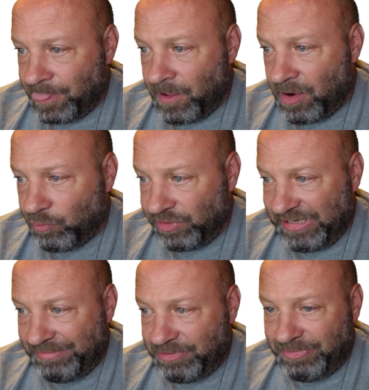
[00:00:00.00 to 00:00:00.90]
were
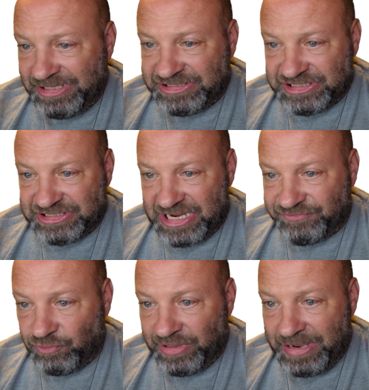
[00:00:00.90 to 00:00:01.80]
deemed to be successful.